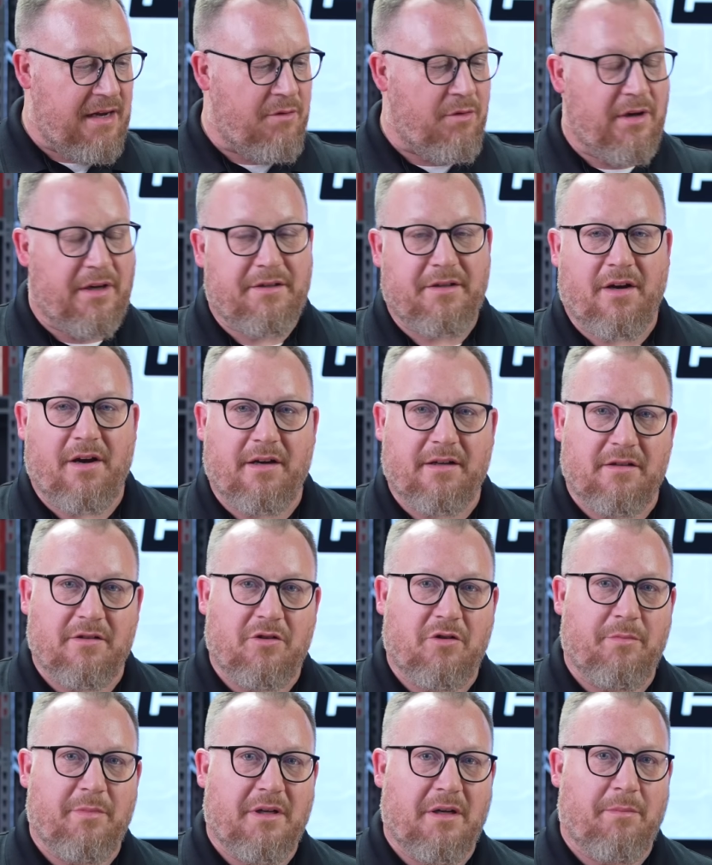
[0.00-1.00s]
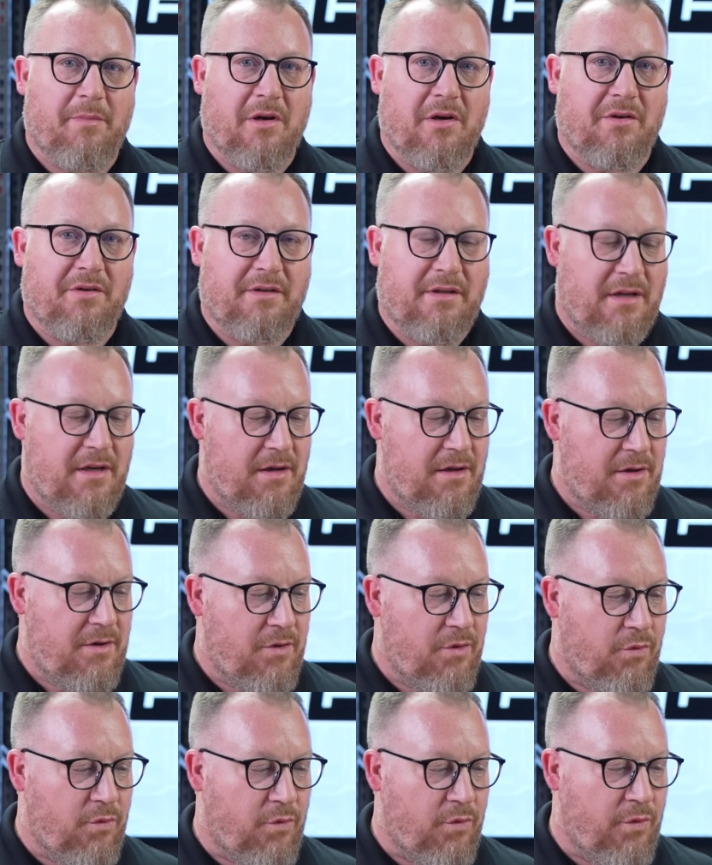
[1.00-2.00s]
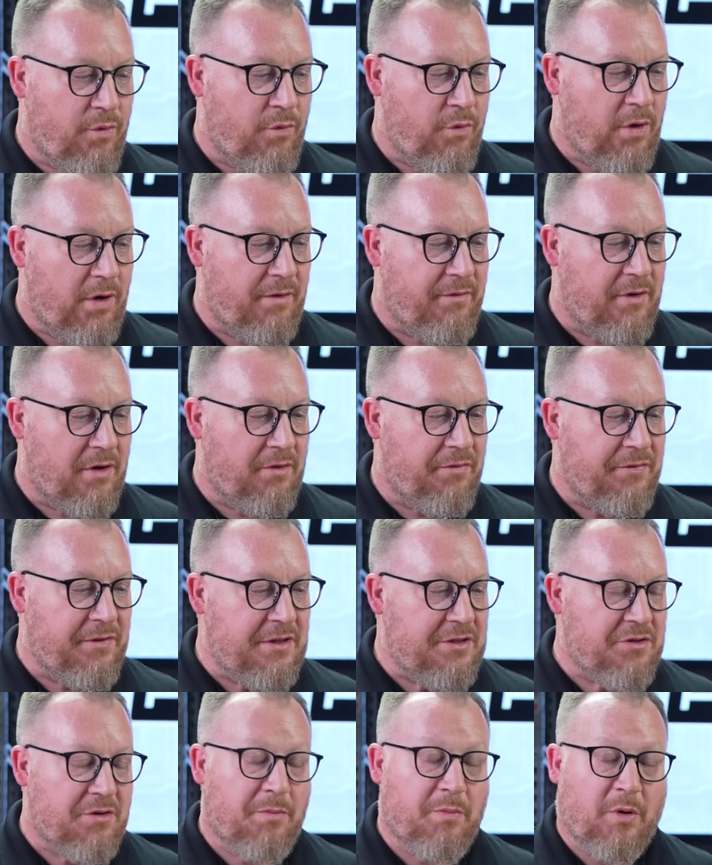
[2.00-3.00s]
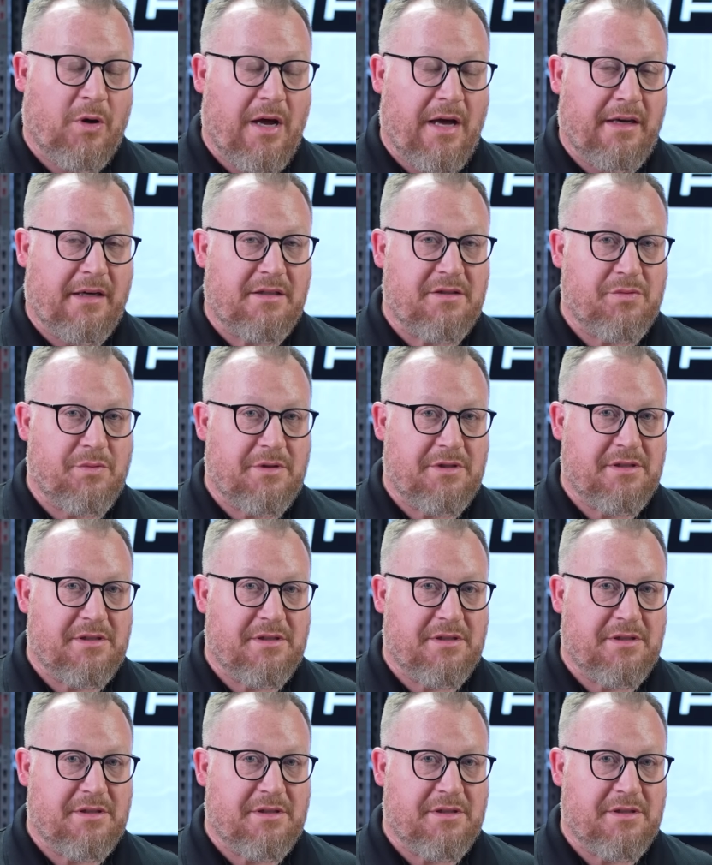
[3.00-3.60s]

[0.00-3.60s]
I want to talk a little bit about one of our featured products,